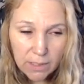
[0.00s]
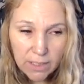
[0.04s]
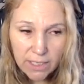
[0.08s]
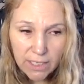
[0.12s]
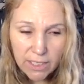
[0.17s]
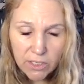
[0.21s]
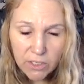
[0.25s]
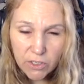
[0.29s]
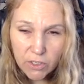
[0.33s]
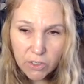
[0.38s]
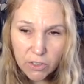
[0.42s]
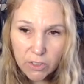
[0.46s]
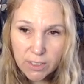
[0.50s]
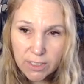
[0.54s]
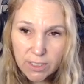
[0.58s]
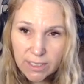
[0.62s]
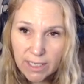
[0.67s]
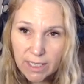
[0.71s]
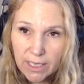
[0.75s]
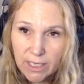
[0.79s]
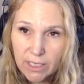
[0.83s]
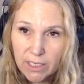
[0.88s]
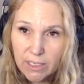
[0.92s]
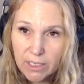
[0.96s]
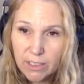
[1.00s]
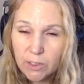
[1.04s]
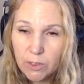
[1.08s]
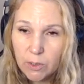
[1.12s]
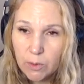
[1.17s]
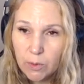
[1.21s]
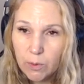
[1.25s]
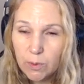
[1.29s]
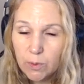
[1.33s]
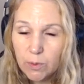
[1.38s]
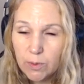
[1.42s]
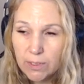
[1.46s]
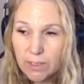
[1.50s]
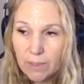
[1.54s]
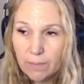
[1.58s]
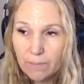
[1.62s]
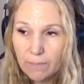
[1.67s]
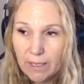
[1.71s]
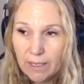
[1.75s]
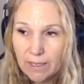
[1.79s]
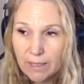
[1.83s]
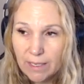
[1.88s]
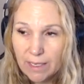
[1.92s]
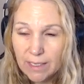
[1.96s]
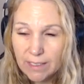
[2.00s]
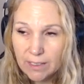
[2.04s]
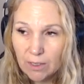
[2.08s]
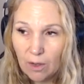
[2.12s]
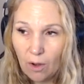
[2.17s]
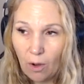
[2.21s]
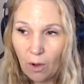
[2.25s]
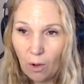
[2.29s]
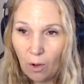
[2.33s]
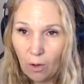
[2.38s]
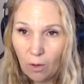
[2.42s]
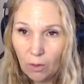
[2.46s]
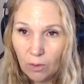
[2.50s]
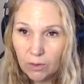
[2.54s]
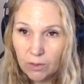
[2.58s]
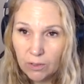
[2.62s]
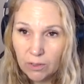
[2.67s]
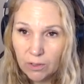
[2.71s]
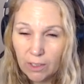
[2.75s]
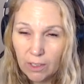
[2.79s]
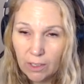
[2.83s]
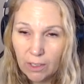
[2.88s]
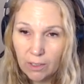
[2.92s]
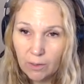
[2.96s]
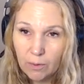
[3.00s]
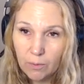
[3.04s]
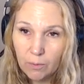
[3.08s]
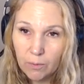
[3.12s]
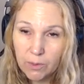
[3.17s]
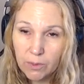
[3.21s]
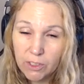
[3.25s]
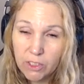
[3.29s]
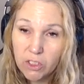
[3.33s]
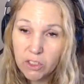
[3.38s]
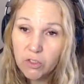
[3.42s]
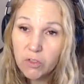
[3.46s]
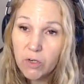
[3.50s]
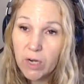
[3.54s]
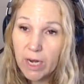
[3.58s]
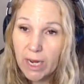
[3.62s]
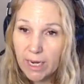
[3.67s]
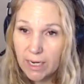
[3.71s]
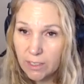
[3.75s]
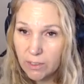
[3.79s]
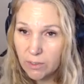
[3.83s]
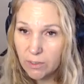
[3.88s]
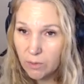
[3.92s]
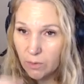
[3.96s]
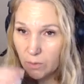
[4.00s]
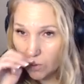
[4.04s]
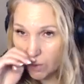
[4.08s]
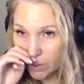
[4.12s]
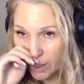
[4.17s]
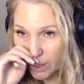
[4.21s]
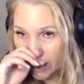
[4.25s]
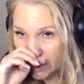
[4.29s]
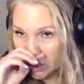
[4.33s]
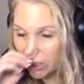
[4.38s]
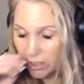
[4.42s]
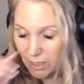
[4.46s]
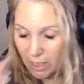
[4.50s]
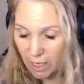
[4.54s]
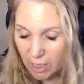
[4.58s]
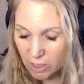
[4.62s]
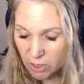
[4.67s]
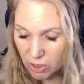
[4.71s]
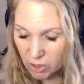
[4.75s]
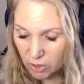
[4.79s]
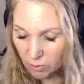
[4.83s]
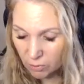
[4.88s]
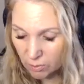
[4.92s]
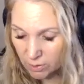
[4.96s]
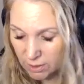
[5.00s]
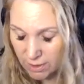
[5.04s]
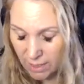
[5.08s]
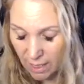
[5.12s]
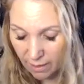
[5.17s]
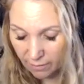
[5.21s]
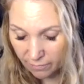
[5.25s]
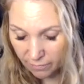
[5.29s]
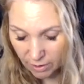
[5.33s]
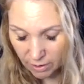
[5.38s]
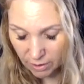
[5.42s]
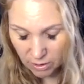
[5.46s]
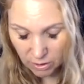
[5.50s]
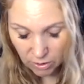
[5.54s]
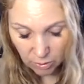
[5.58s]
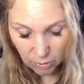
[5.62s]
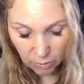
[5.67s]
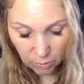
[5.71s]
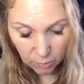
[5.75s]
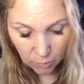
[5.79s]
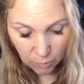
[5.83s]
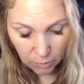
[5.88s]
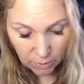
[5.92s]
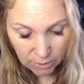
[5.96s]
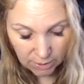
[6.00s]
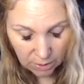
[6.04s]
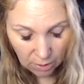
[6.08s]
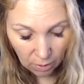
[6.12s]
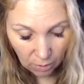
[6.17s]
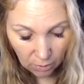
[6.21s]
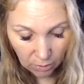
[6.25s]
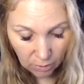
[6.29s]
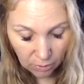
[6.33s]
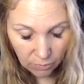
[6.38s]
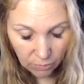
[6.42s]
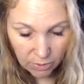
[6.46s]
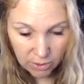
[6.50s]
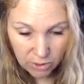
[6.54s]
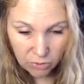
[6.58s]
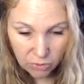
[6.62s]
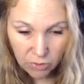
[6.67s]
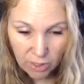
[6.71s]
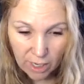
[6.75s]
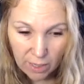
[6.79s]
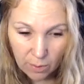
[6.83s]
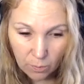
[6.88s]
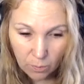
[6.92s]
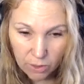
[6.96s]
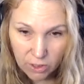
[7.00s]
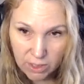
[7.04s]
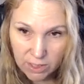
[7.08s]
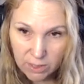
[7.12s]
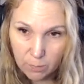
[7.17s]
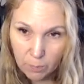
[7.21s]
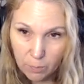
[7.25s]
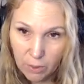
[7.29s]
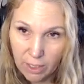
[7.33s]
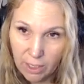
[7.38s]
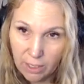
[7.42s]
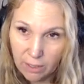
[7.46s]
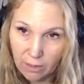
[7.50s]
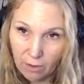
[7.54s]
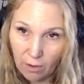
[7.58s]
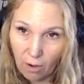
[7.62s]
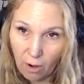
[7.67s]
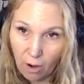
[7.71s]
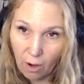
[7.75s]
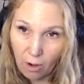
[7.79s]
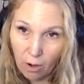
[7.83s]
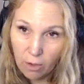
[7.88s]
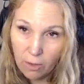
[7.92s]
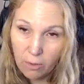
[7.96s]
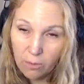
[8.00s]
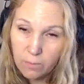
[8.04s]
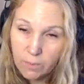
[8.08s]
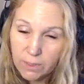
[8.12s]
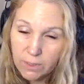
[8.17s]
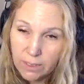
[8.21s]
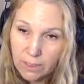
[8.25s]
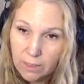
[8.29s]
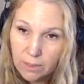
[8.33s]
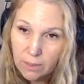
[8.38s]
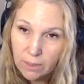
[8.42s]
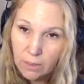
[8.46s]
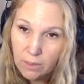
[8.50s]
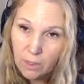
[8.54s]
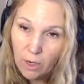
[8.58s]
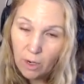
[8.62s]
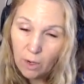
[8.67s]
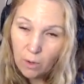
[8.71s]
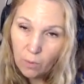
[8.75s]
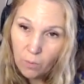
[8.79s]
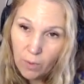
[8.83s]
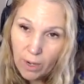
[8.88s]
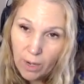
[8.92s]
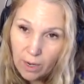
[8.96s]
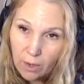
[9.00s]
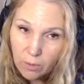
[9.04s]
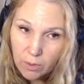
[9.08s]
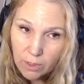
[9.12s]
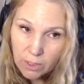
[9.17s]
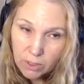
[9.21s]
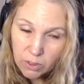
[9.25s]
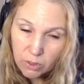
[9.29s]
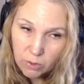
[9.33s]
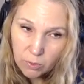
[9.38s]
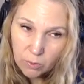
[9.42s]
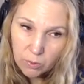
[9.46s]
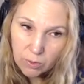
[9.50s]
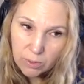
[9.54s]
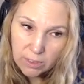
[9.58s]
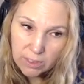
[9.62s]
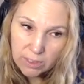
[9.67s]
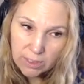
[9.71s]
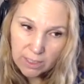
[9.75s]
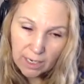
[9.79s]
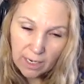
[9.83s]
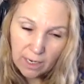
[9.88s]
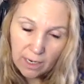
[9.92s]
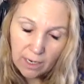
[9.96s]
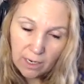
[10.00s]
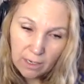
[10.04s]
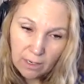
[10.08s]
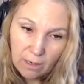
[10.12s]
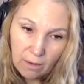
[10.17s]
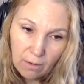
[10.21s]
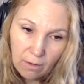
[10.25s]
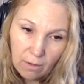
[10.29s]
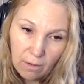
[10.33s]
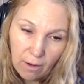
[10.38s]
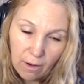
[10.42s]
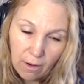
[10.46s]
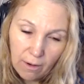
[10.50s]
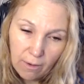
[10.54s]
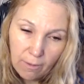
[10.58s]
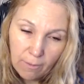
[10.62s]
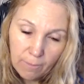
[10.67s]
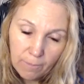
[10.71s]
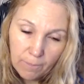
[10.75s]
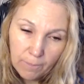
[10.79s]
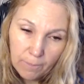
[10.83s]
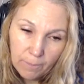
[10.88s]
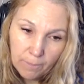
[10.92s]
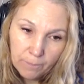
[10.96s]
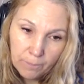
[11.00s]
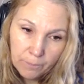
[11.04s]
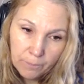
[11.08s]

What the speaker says: teachers can do something that's called a restraint, or educational staff can do what's called a restraint, which is putting their arms around a student and uh,